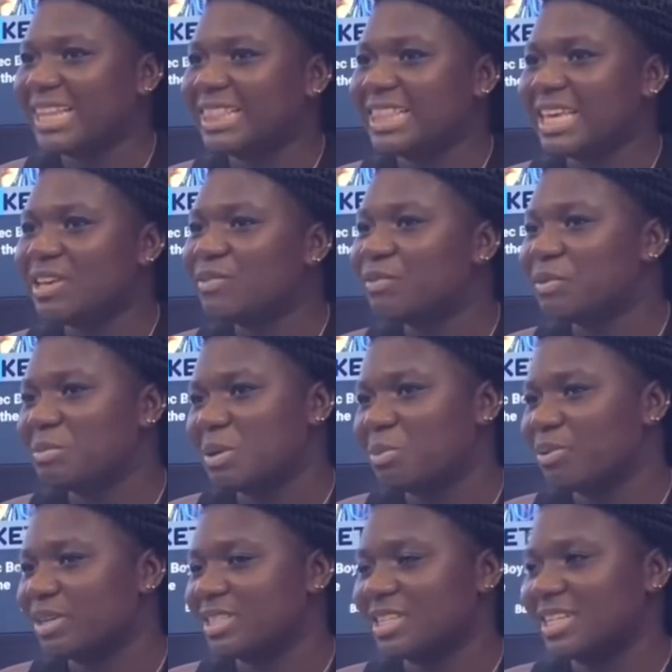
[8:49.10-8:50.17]
think for me
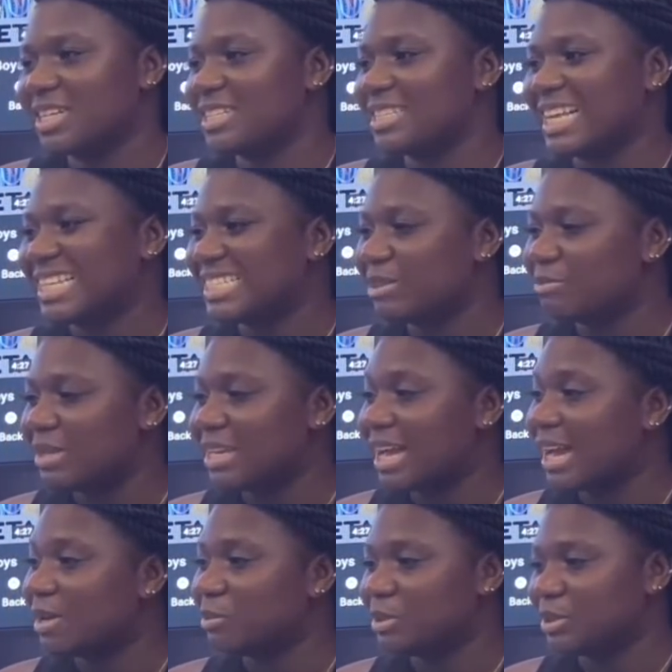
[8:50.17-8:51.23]
personally, it's not something
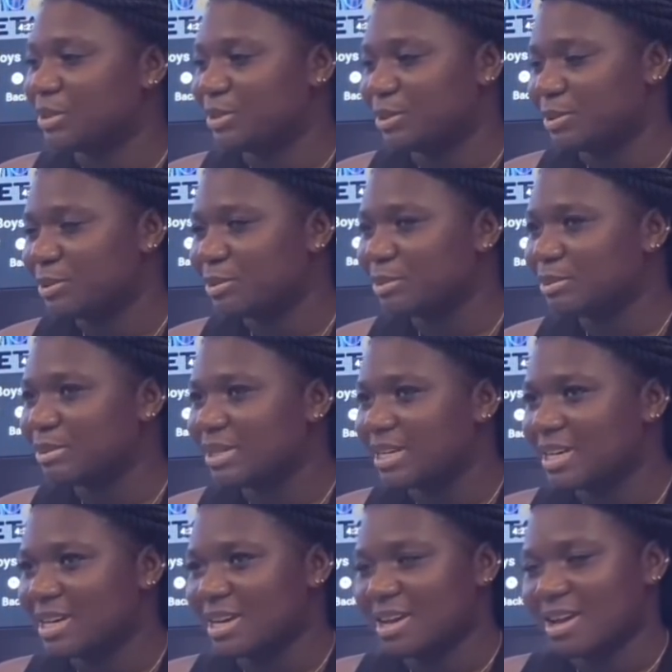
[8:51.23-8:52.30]
I would do.
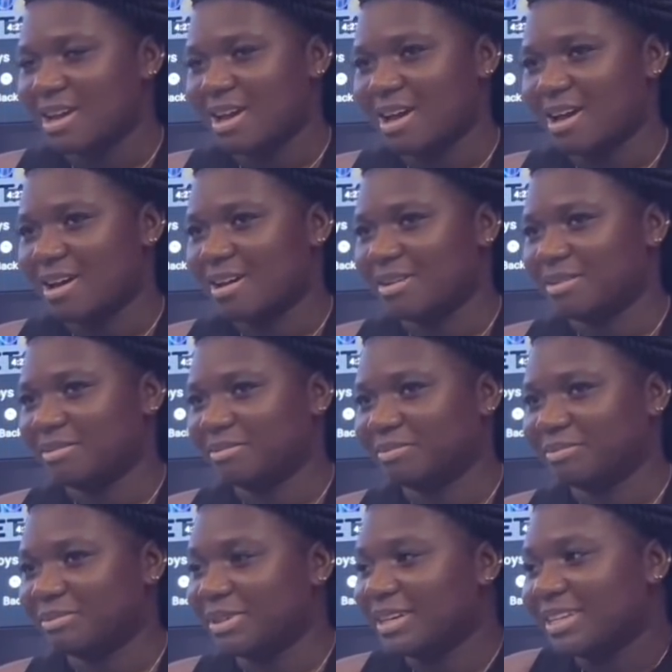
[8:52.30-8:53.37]

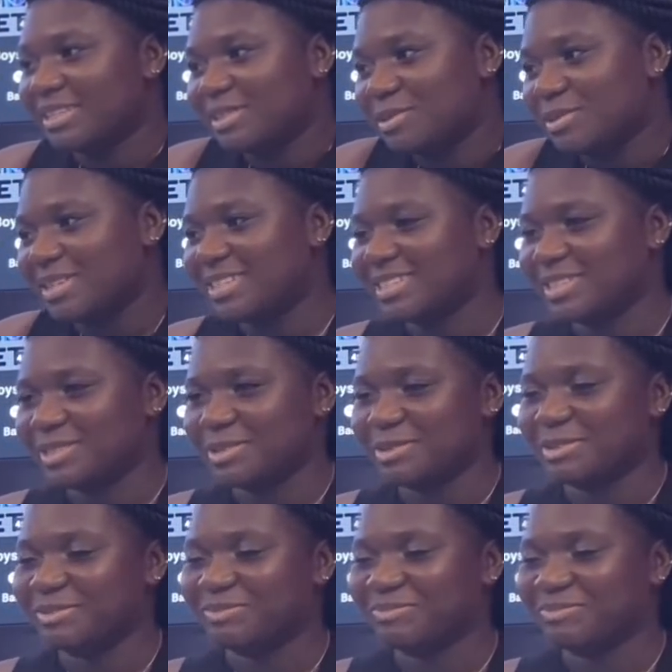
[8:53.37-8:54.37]
Um, but to each his own.